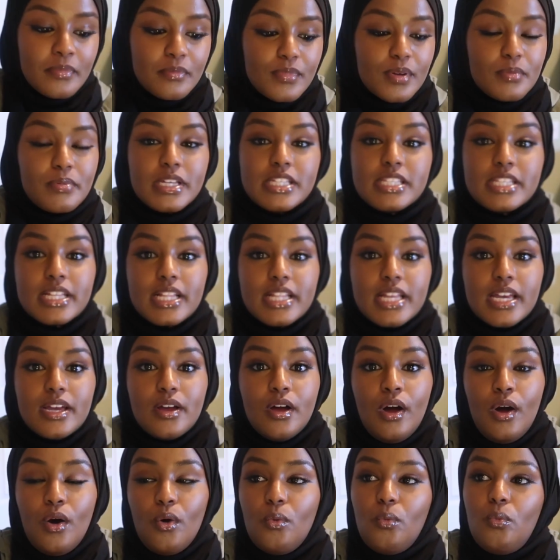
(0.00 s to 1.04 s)
But basically,
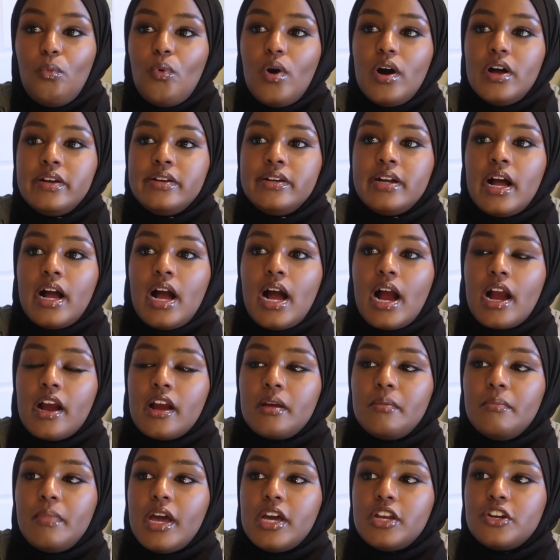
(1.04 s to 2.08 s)
one
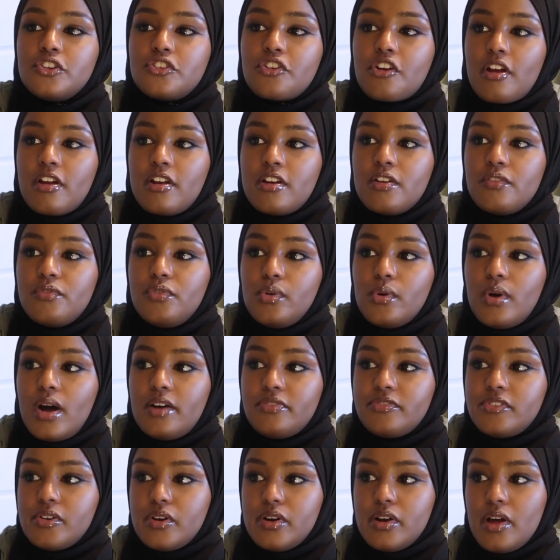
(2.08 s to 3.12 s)
hiring manager interview
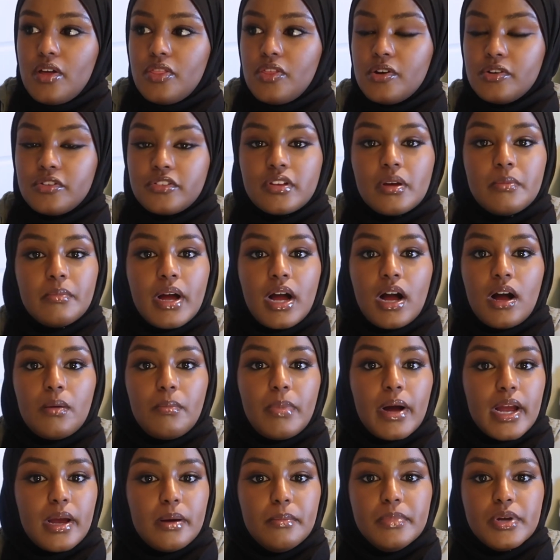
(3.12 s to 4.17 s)
after another, somehow
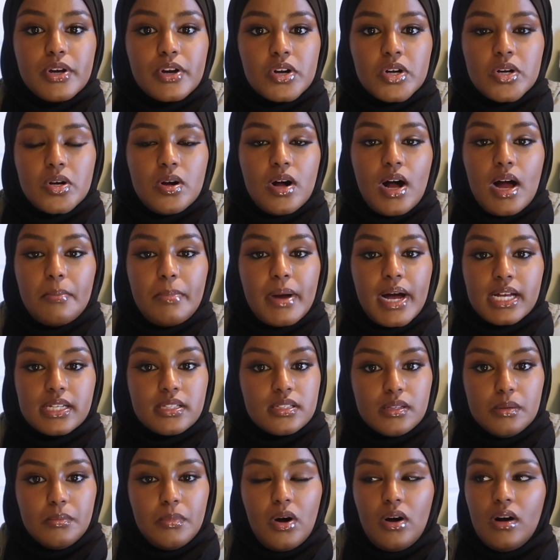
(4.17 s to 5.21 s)
by a miracle, I
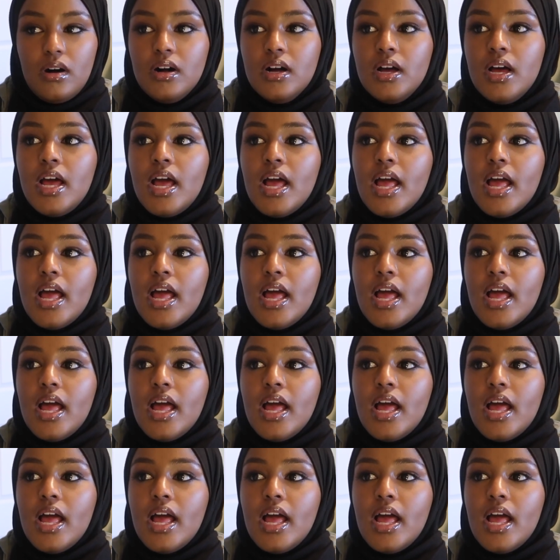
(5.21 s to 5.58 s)
passed them all.